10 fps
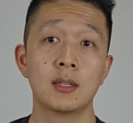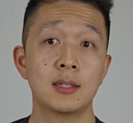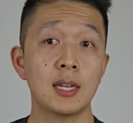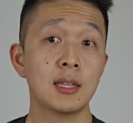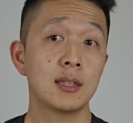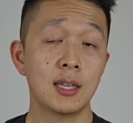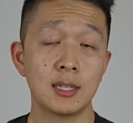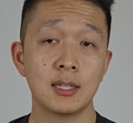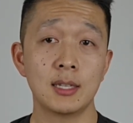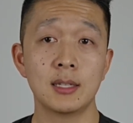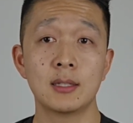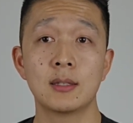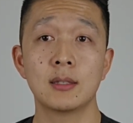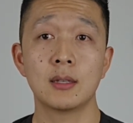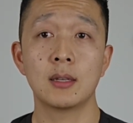The second thing
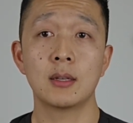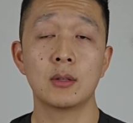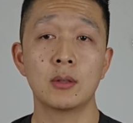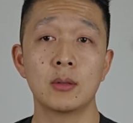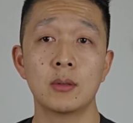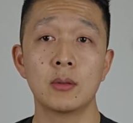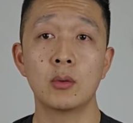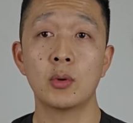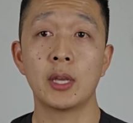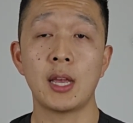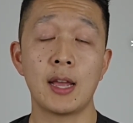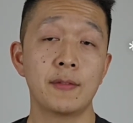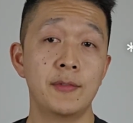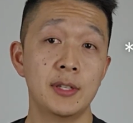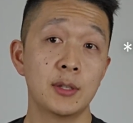is looking
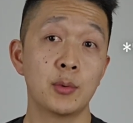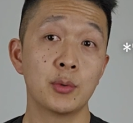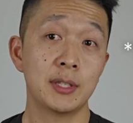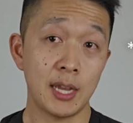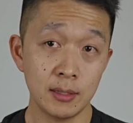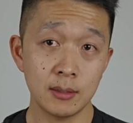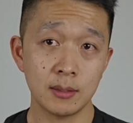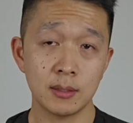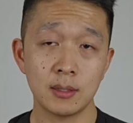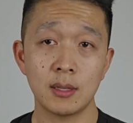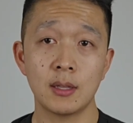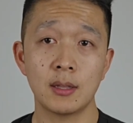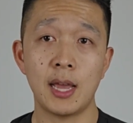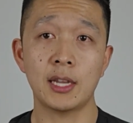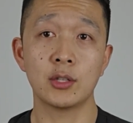at physical tests
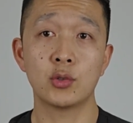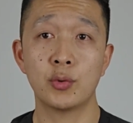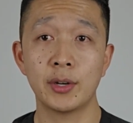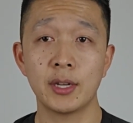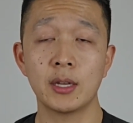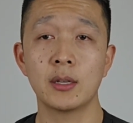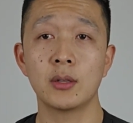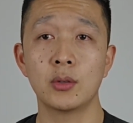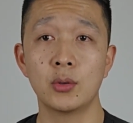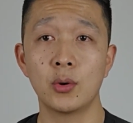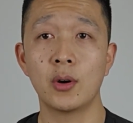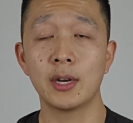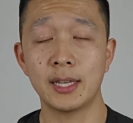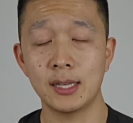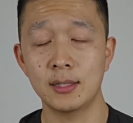that can trigger your
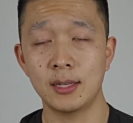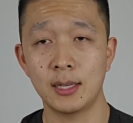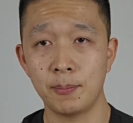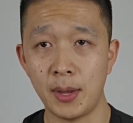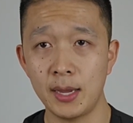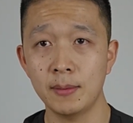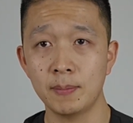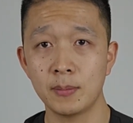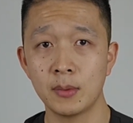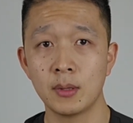Achilles tendon pain.